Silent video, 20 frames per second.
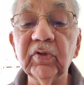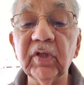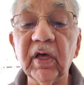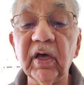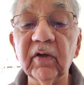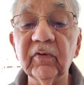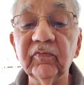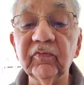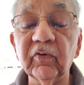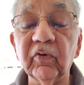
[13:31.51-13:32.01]

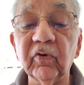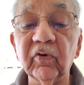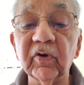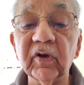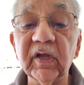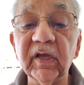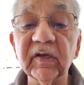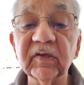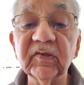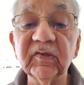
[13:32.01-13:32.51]
therefore
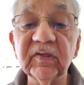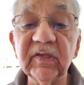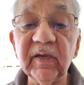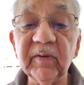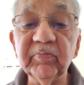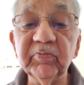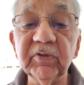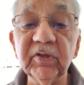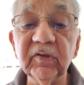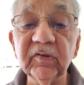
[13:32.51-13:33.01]

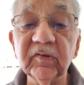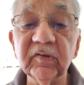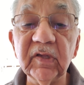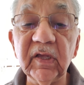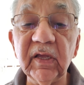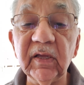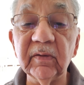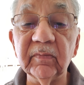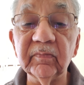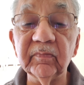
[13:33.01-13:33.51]
accept the
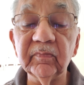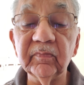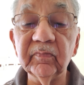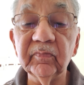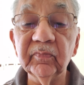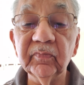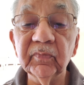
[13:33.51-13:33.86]
same,